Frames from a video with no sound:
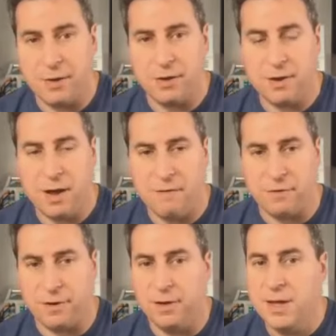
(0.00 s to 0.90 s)
now you're
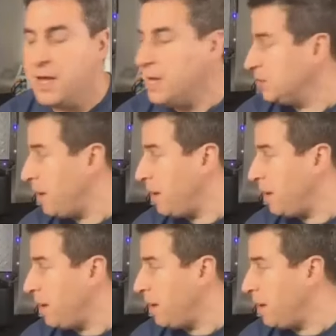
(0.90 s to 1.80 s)
covered so I
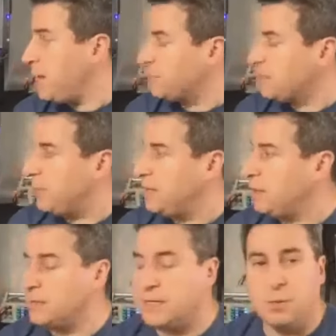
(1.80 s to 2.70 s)
mean, for me, if
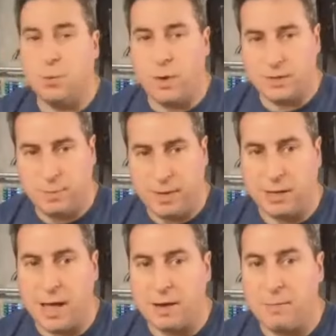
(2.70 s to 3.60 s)
somebody doesn't want to spend a
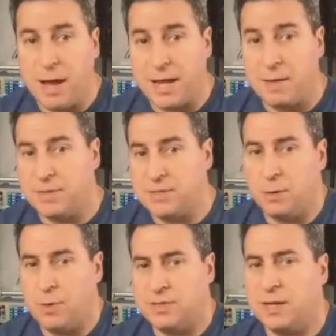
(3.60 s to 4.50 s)
lot of money but
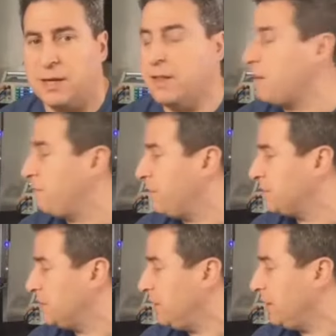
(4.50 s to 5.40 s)
still wants to get a lot of
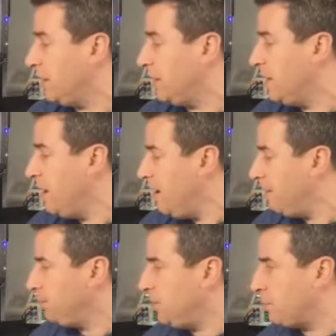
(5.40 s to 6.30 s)
versatility,
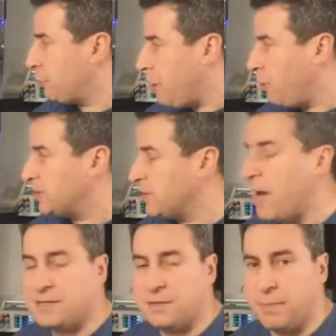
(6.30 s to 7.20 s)
the Pro is
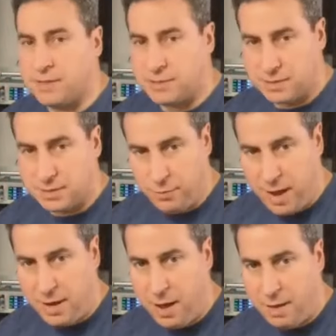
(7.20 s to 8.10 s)
awesome because it's a
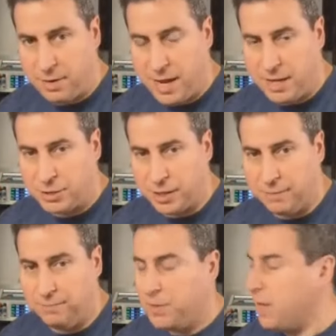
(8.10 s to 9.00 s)
great
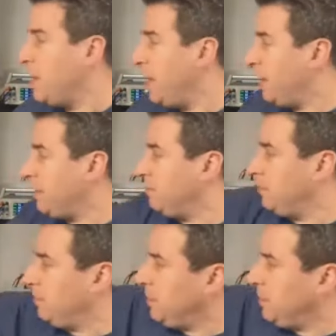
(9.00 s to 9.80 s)
combination. And